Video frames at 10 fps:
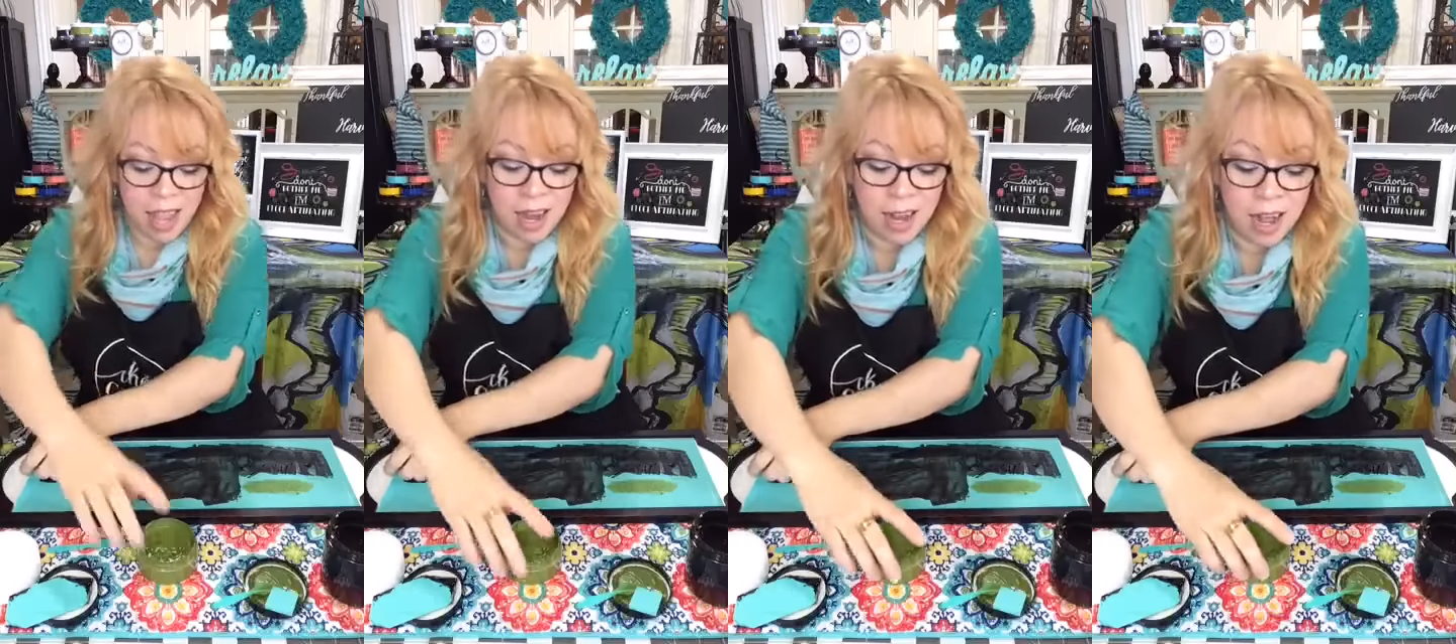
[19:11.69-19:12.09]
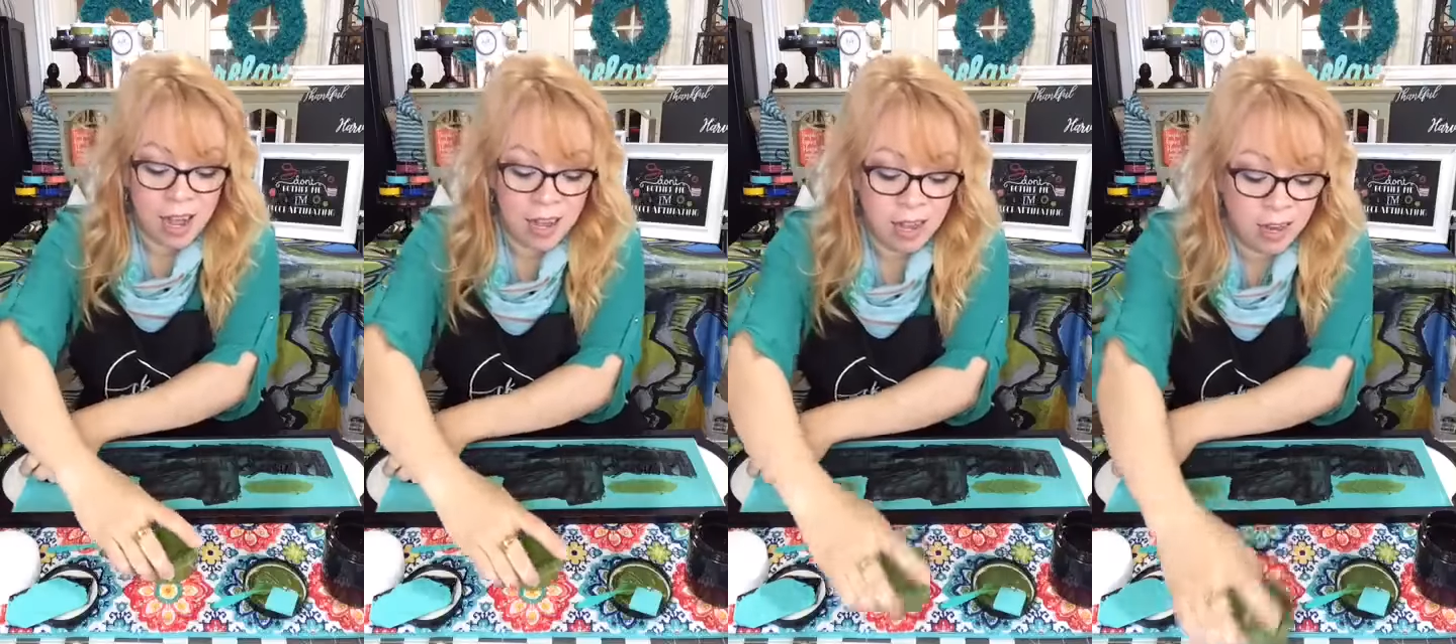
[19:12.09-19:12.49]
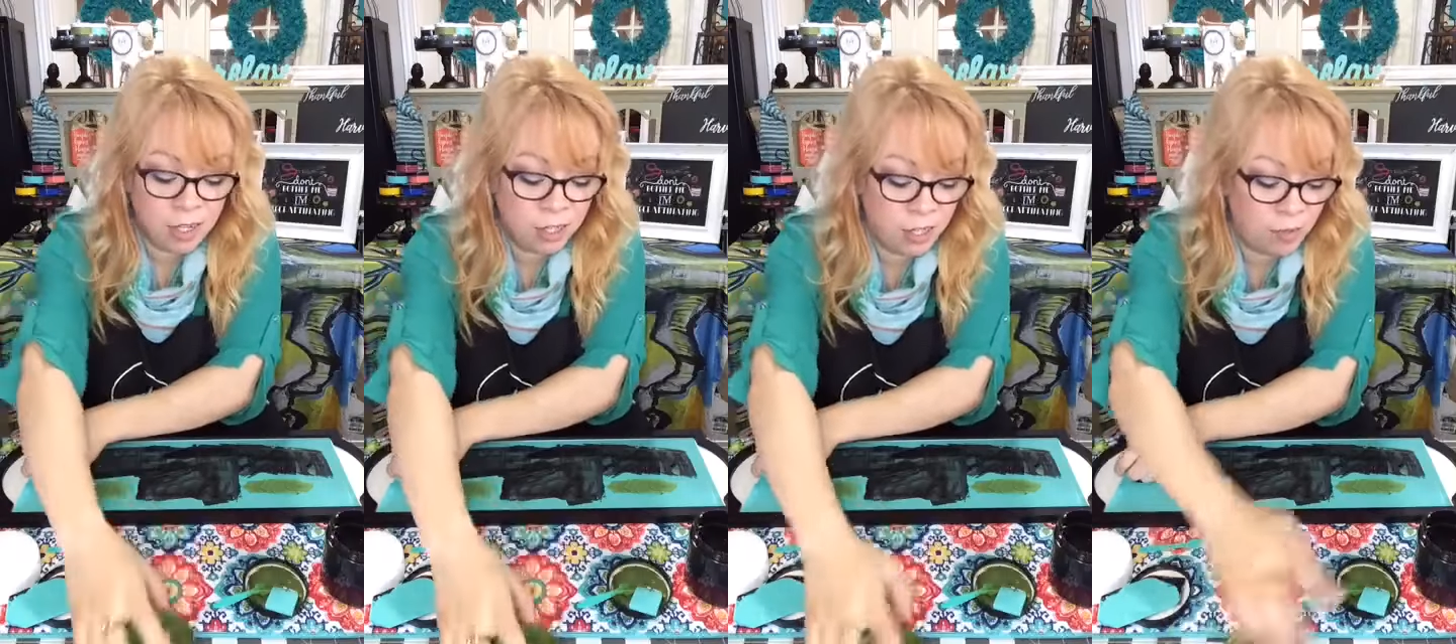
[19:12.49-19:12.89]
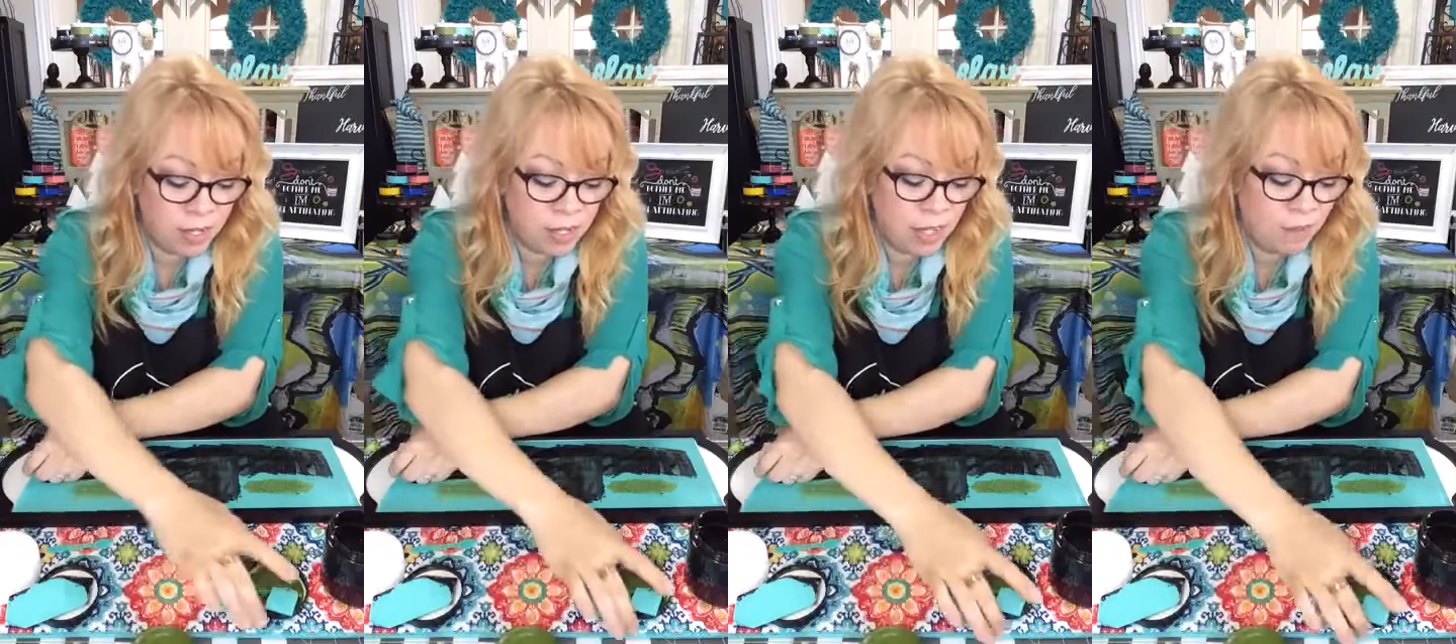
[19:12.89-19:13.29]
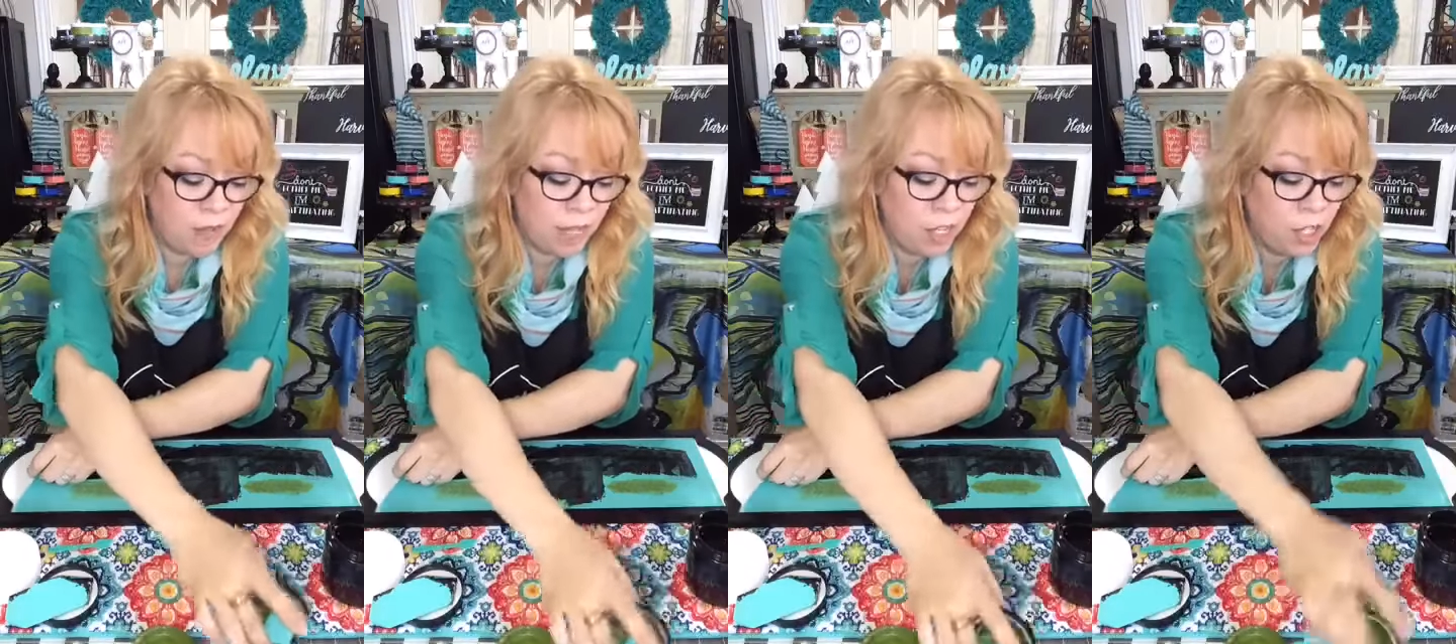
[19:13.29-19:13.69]
And I actually want to see if
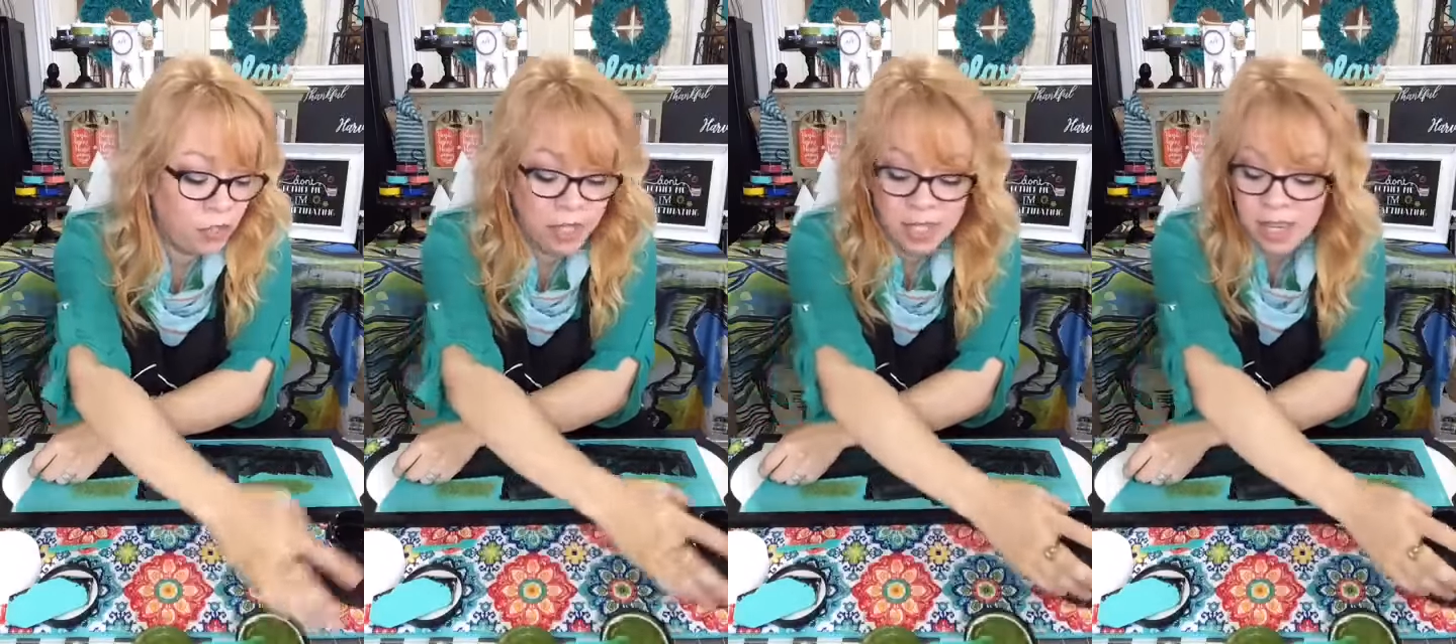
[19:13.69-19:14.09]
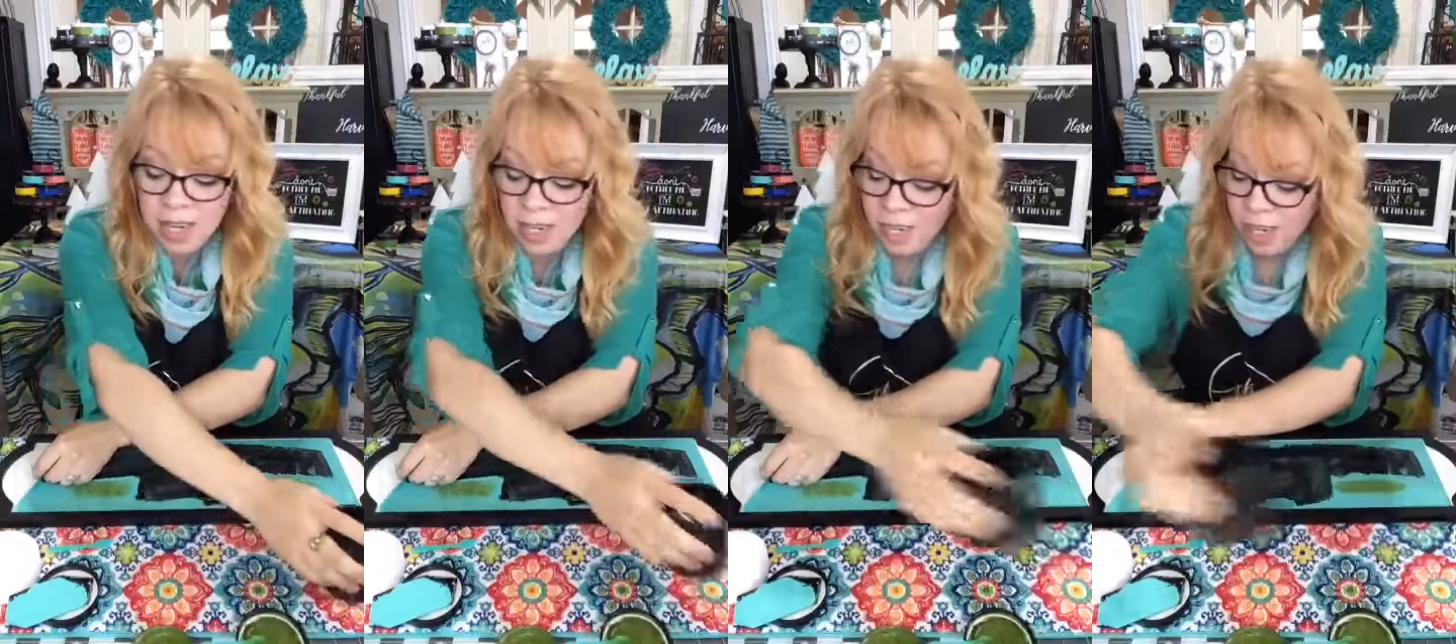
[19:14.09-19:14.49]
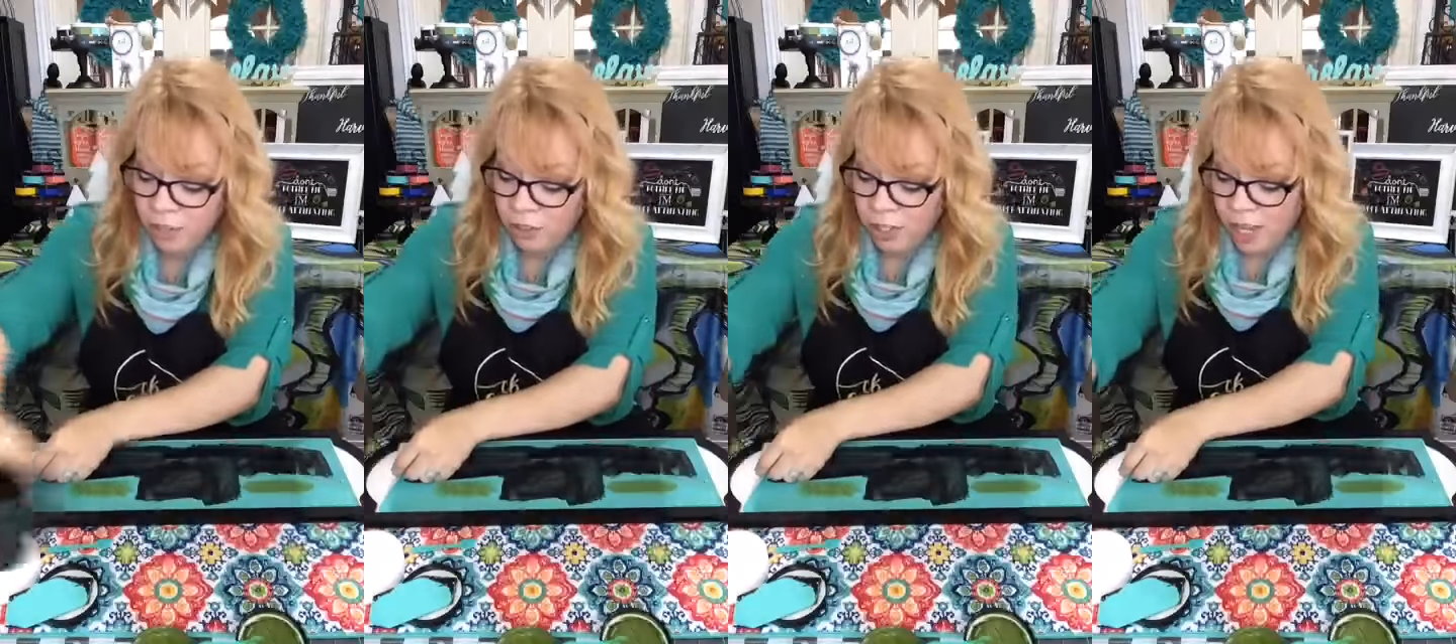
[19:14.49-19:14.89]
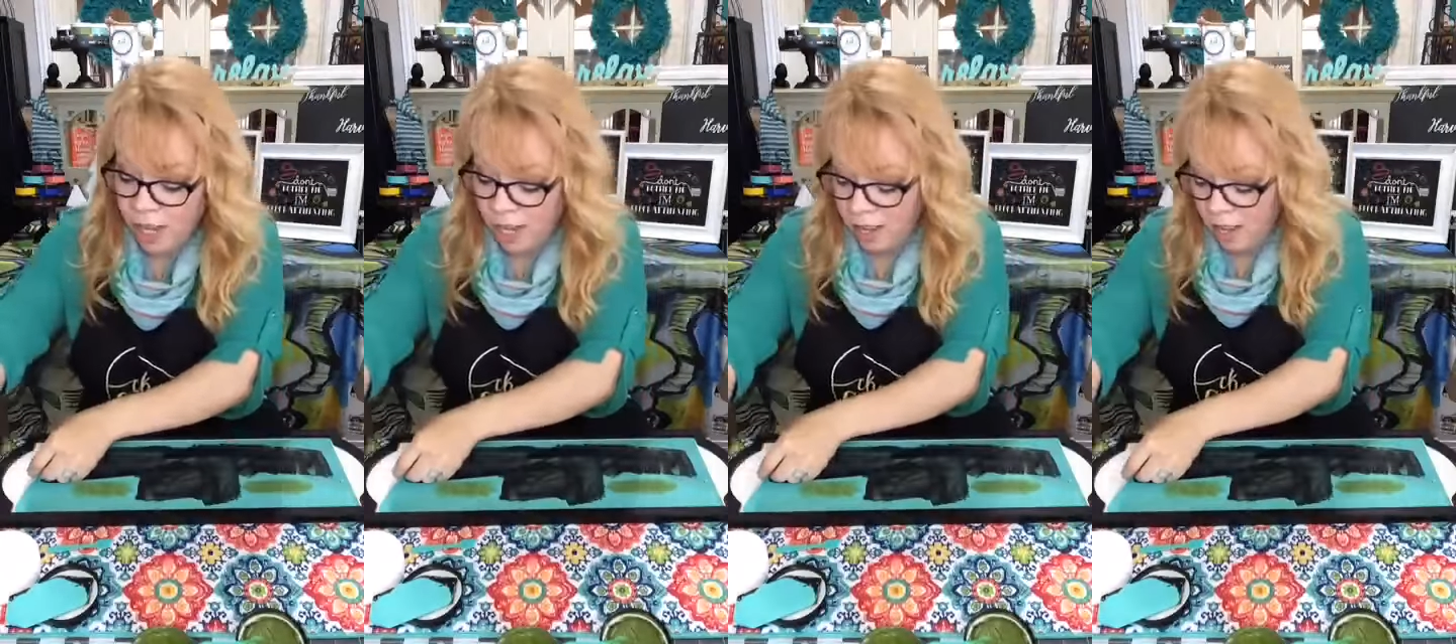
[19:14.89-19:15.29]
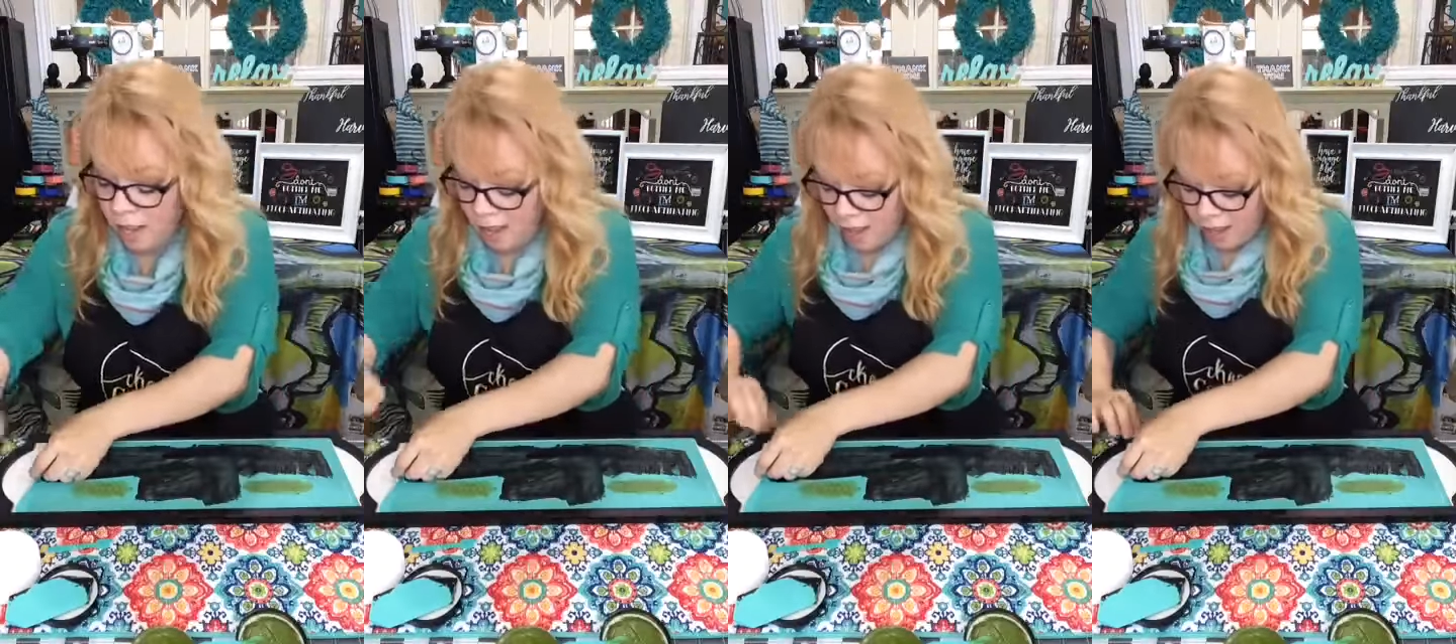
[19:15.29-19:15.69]
I can do this like I did yesterday,
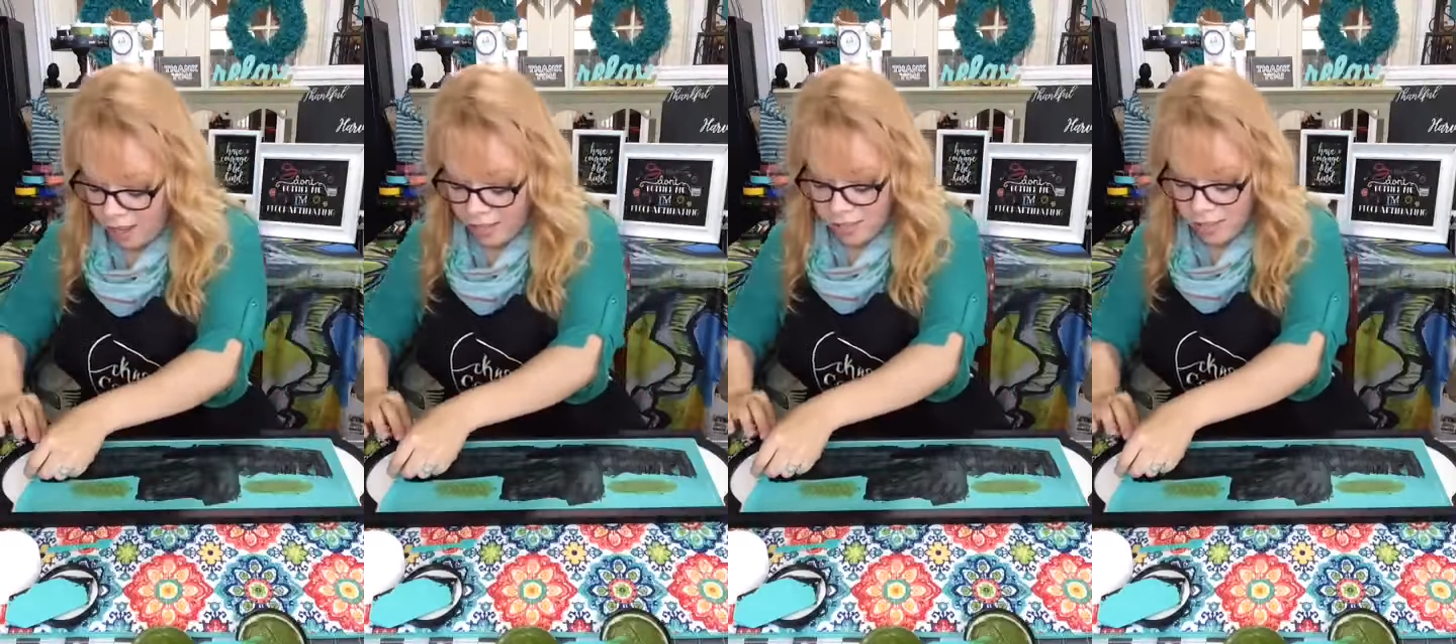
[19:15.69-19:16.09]
is